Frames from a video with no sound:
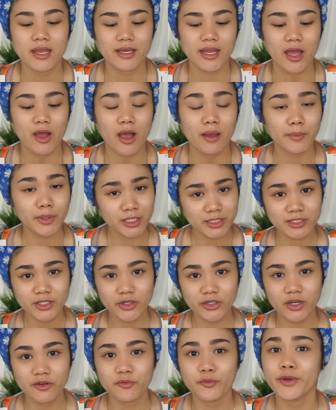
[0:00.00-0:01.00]
Now I'm gonna
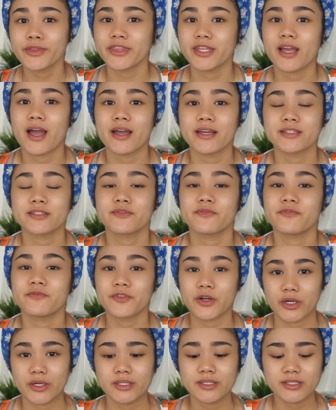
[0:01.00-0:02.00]
start off with the eyes
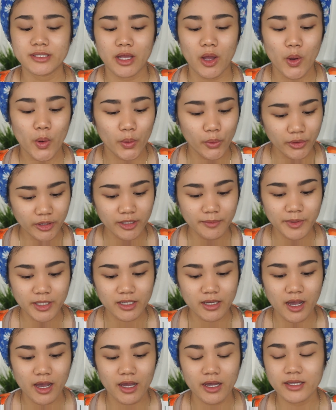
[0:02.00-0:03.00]
first, only
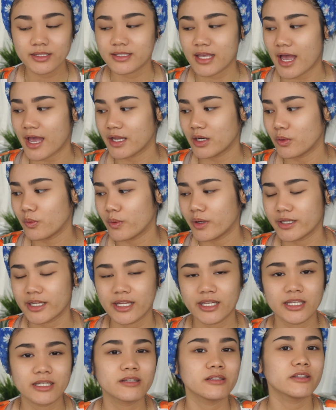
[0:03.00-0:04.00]
because I don't want
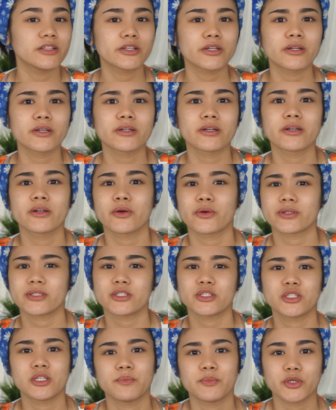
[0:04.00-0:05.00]
any glitter or
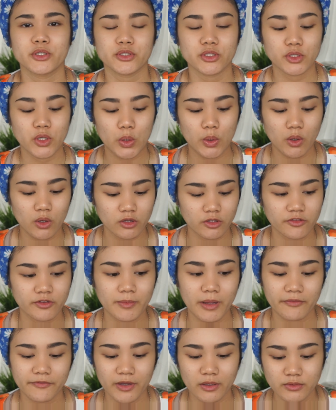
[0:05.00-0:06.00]
shimmer to go all over
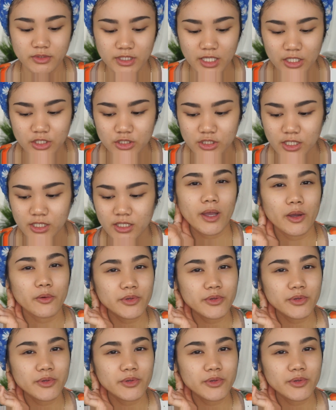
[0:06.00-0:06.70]
my foundation.